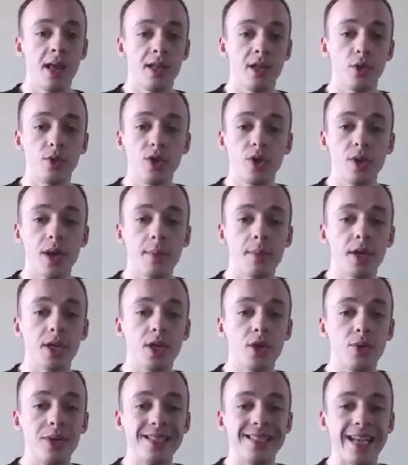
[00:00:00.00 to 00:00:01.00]
Note to number
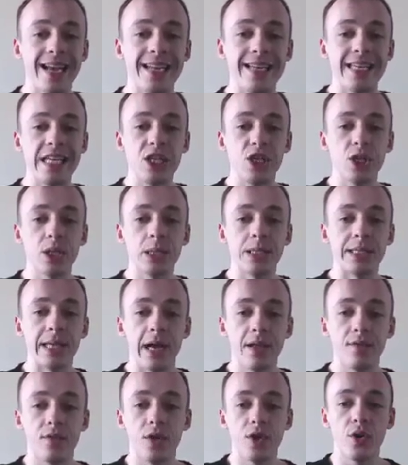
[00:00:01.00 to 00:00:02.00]
2 is additional
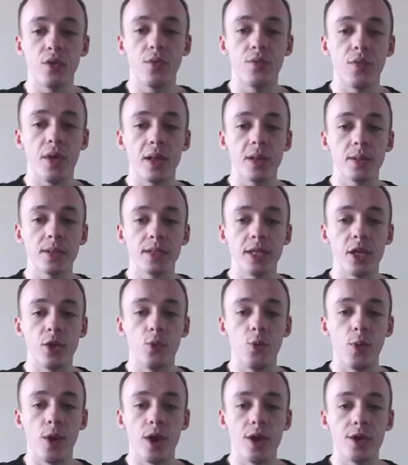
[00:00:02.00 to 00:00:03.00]
done for you funnels
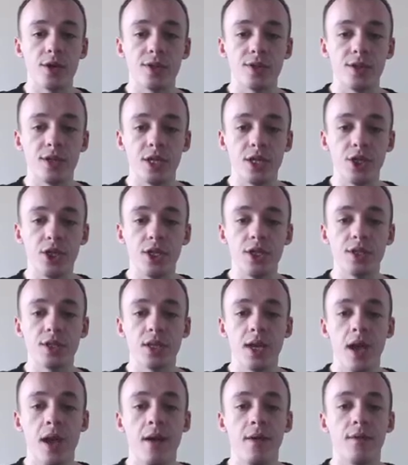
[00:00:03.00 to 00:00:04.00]
in various
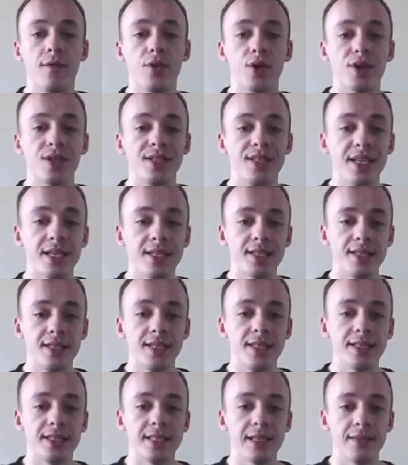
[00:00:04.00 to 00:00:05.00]
niches for
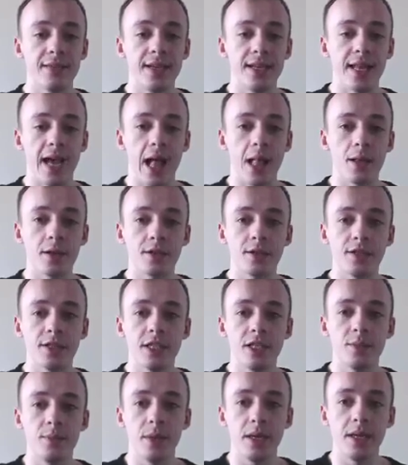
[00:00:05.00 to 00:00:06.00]
$67. This